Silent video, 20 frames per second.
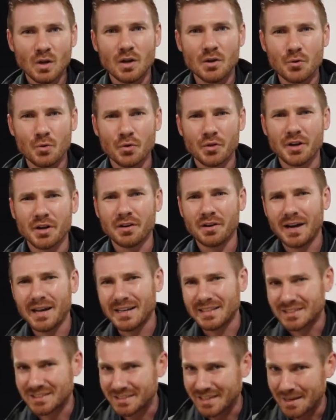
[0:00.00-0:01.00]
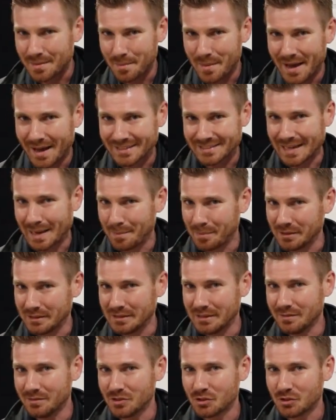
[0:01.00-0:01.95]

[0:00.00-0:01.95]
North Carolina state max, I believe,